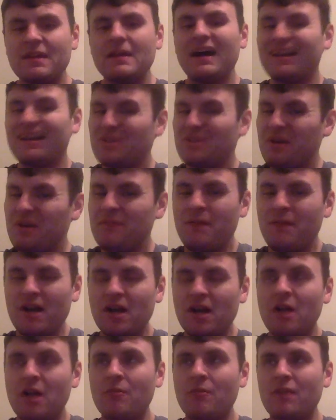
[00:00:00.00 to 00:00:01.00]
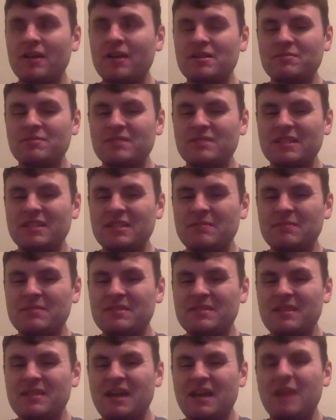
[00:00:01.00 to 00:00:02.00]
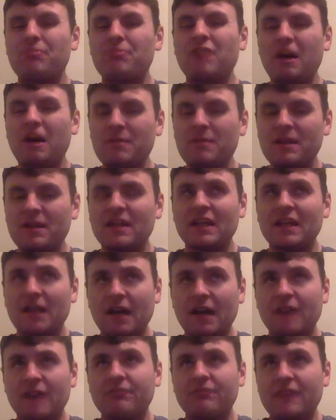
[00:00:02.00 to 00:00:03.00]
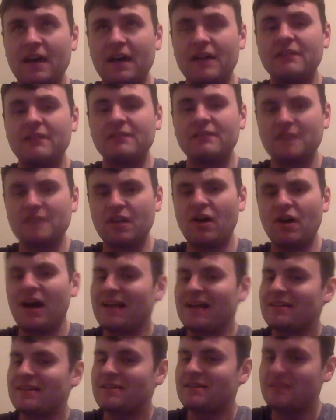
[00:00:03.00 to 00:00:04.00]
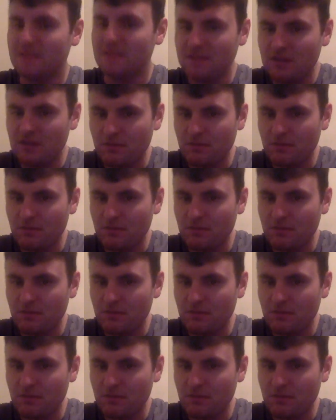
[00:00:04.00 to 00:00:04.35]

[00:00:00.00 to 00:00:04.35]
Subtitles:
I do have Montgomery on some teams. I'm probably gonna get off that. I see the